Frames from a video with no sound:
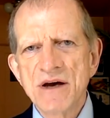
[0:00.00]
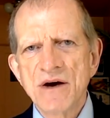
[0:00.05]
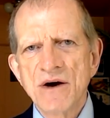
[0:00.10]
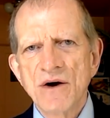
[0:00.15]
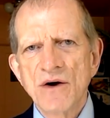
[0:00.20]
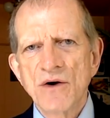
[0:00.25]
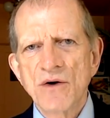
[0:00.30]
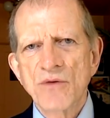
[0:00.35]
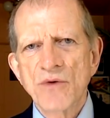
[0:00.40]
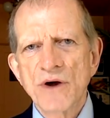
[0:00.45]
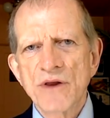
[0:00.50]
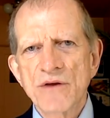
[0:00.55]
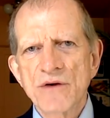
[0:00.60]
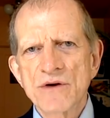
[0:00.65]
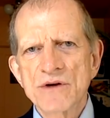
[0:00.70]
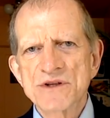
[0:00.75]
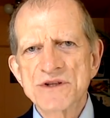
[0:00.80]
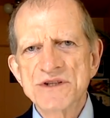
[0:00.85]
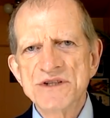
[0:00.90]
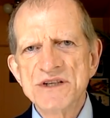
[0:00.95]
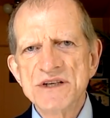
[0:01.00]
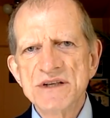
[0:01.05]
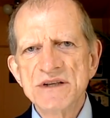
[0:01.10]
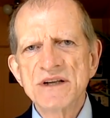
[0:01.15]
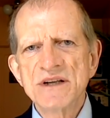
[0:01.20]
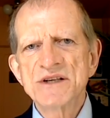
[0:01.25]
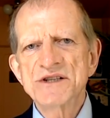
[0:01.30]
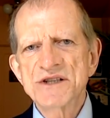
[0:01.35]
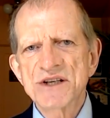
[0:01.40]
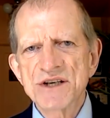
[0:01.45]
or whether it's
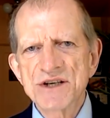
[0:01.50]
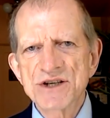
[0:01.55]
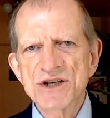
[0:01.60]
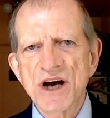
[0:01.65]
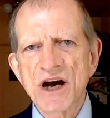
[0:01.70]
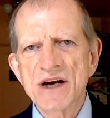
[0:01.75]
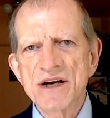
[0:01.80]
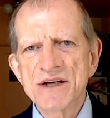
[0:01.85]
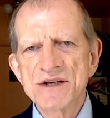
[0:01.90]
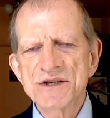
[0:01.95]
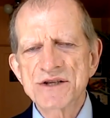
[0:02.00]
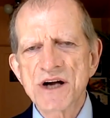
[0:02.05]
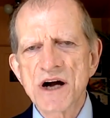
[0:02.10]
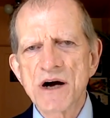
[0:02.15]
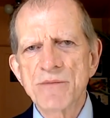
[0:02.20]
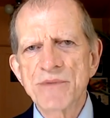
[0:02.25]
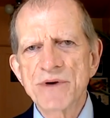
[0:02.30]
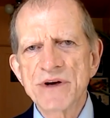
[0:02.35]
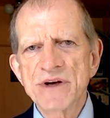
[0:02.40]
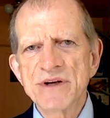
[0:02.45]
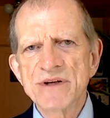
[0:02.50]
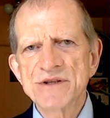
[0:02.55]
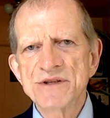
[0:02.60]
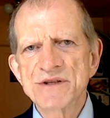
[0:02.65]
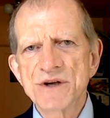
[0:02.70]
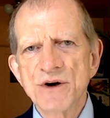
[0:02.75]
delisting Chinese companies